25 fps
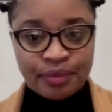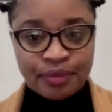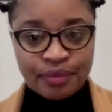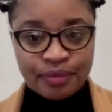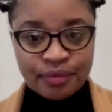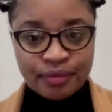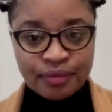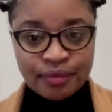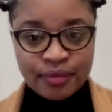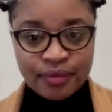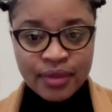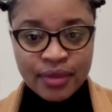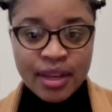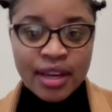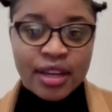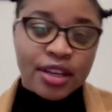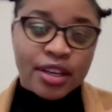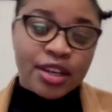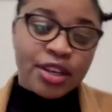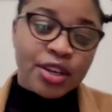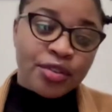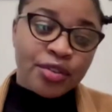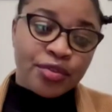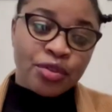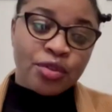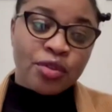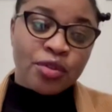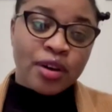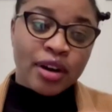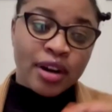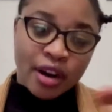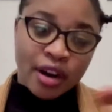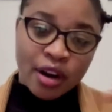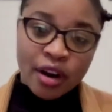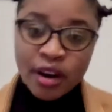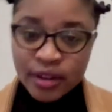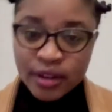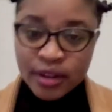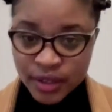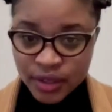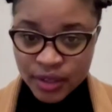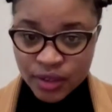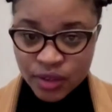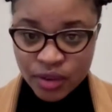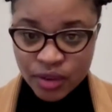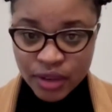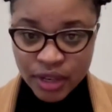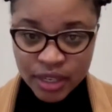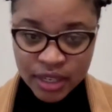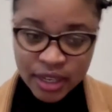And if you are a
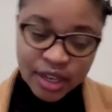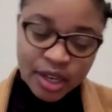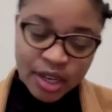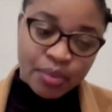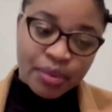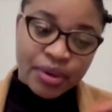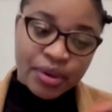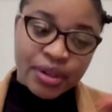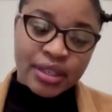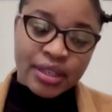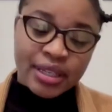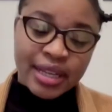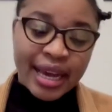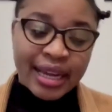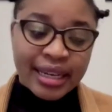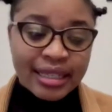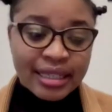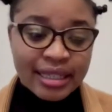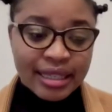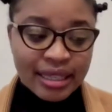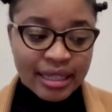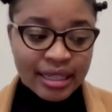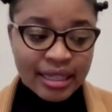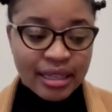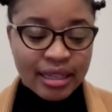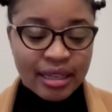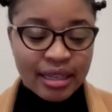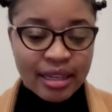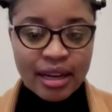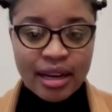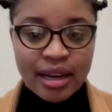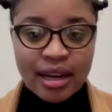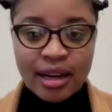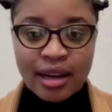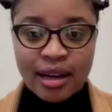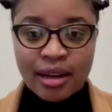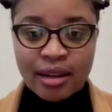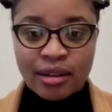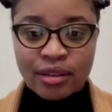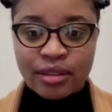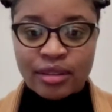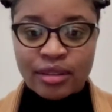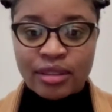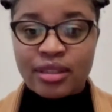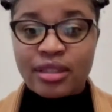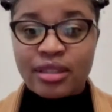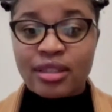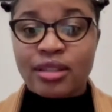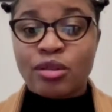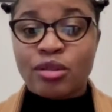content creator representing a
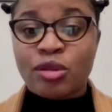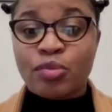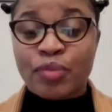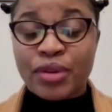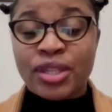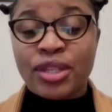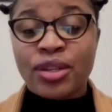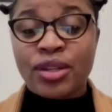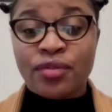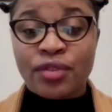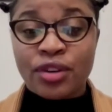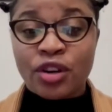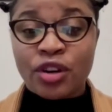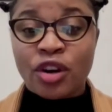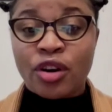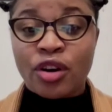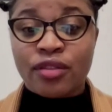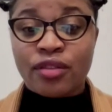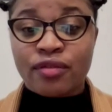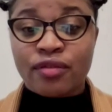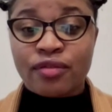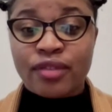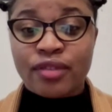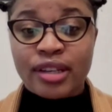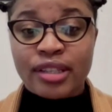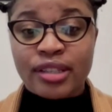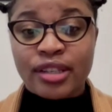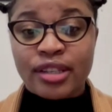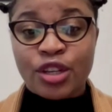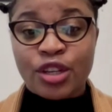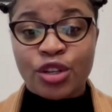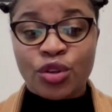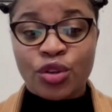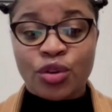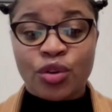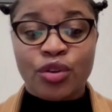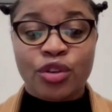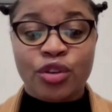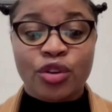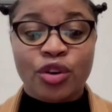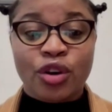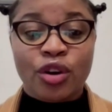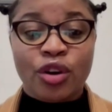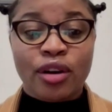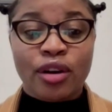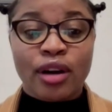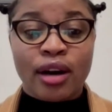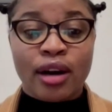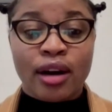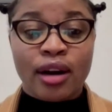specific conversation,
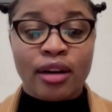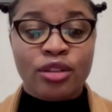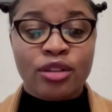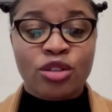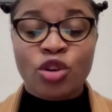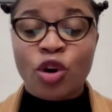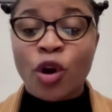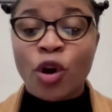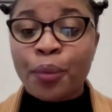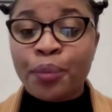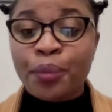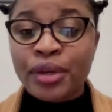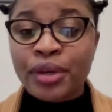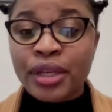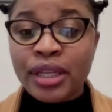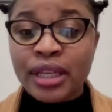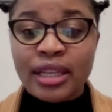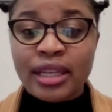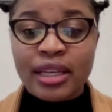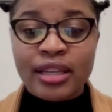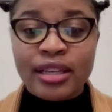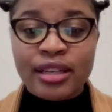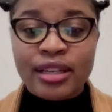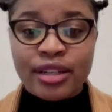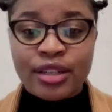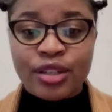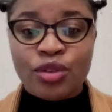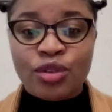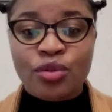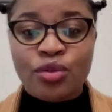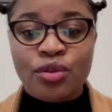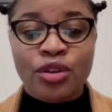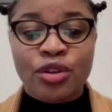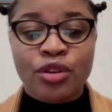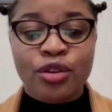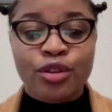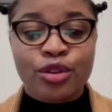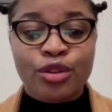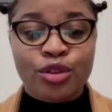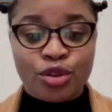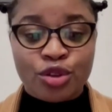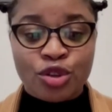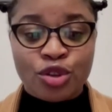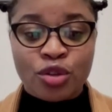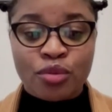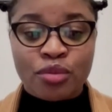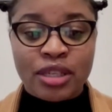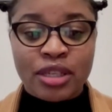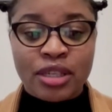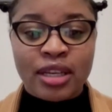topic, industry on
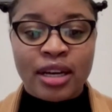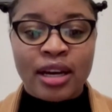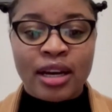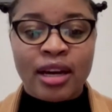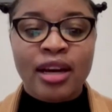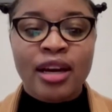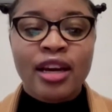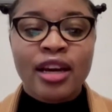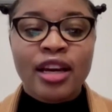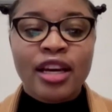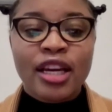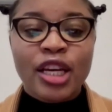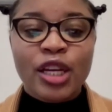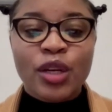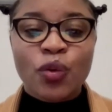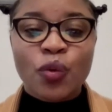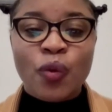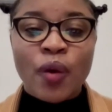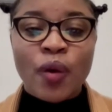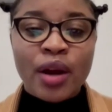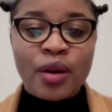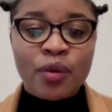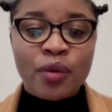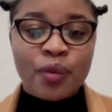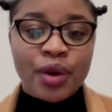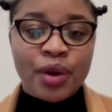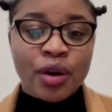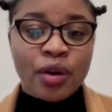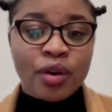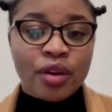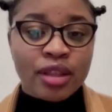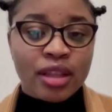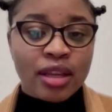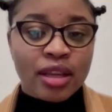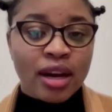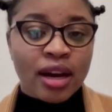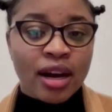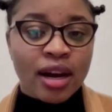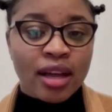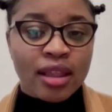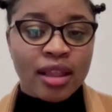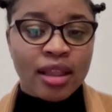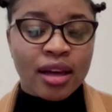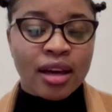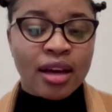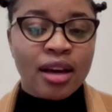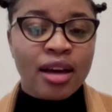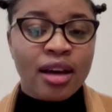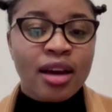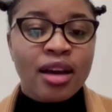social media, in one way or the
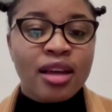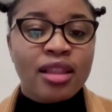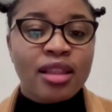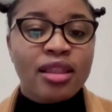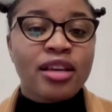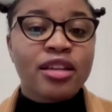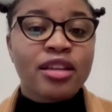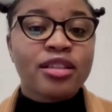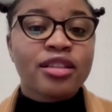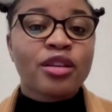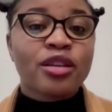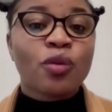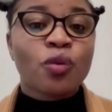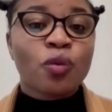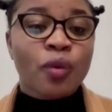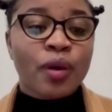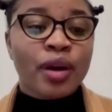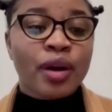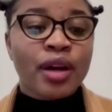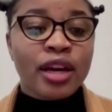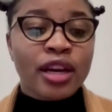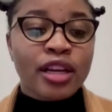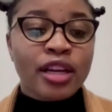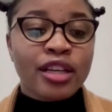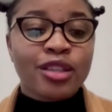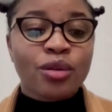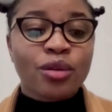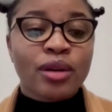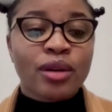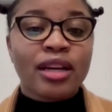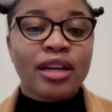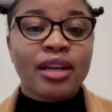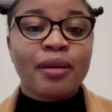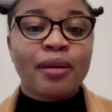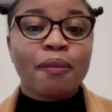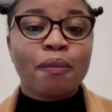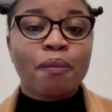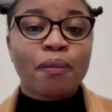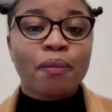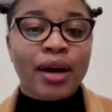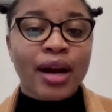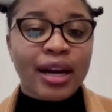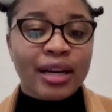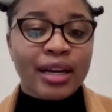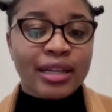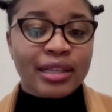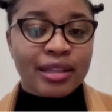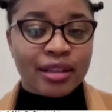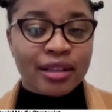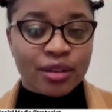other, there is a way it will
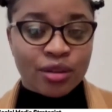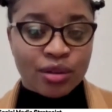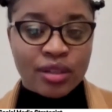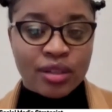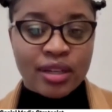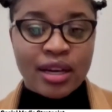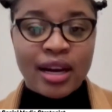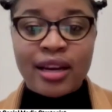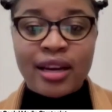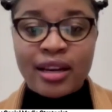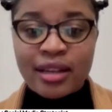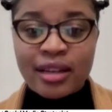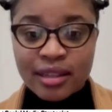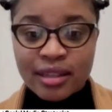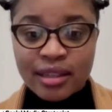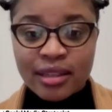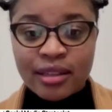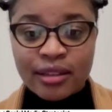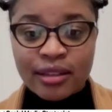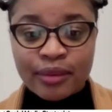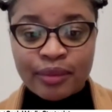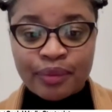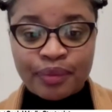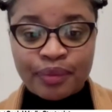impact the society,